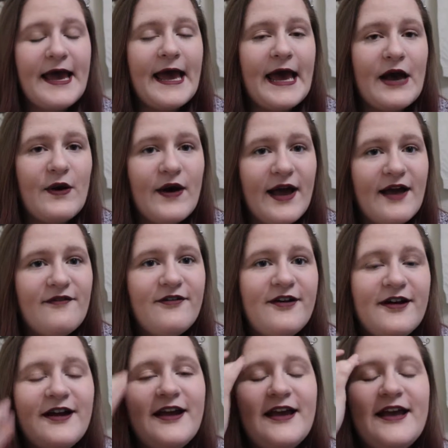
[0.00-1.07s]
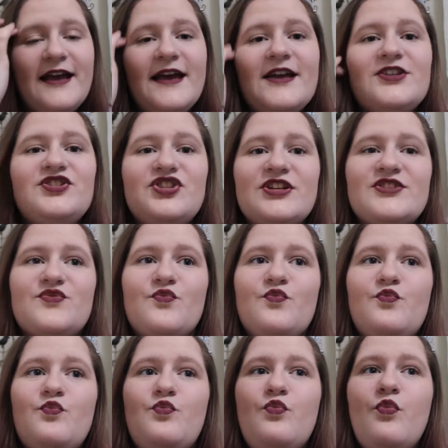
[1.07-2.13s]
However, it just
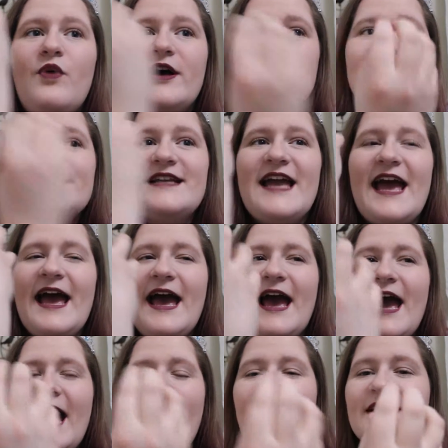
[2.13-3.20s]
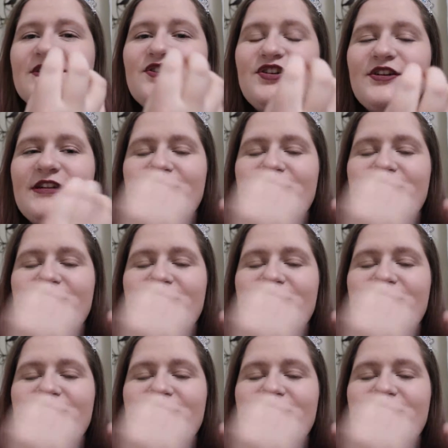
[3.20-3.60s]
wasn't as good.